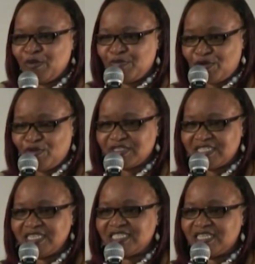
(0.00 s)

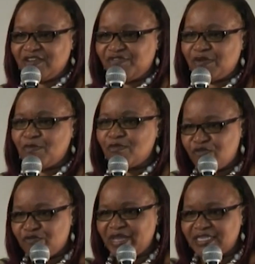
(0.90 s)
because each and every
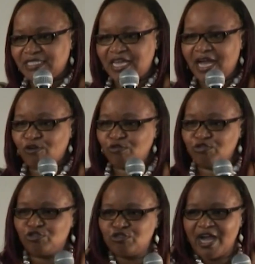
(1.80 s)
movement, I
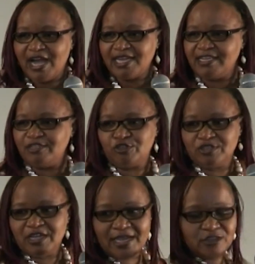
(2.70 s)
could hardly
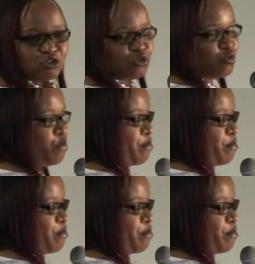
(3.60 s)
undo